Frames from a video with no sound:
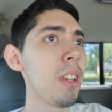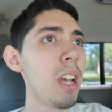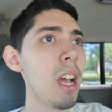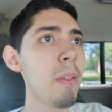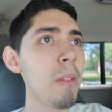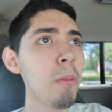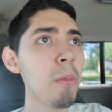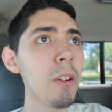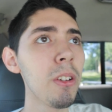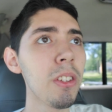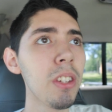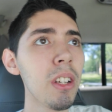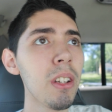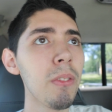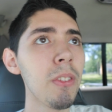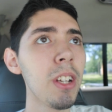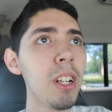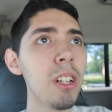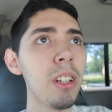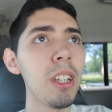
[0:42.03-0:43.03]
Everyone's going to
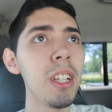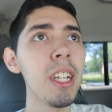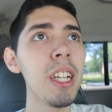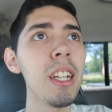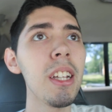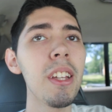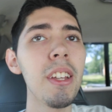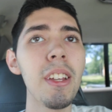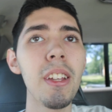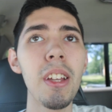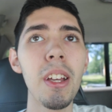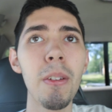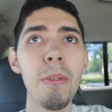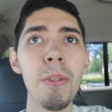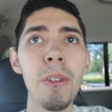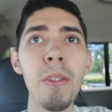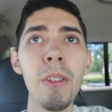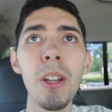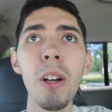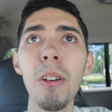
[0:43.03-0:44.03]
be claimed
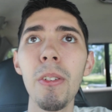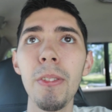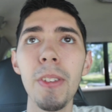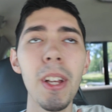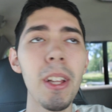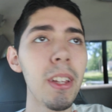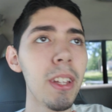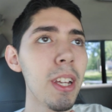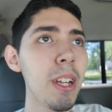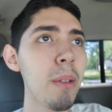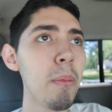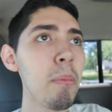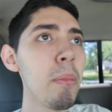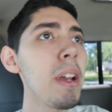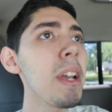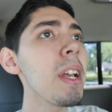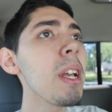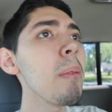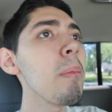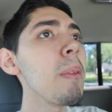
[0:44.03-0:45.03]
if you know that get
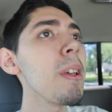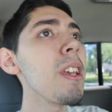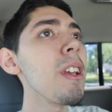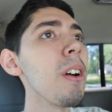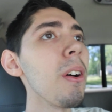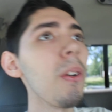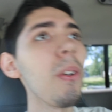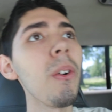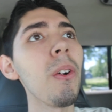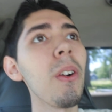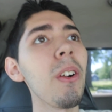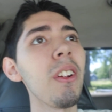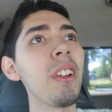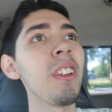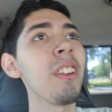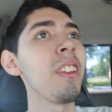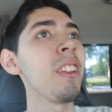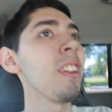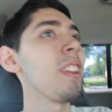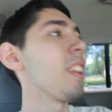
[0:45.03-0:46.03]
make me or
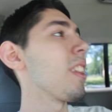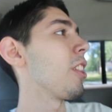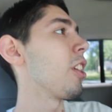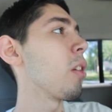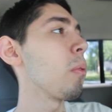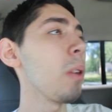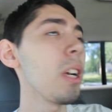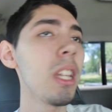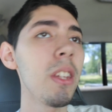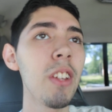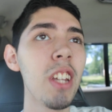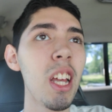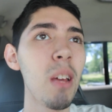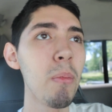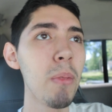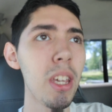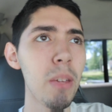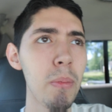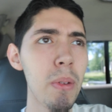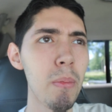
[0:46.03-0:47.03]
nobody said that
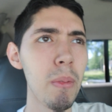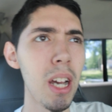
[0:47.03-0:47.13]
make me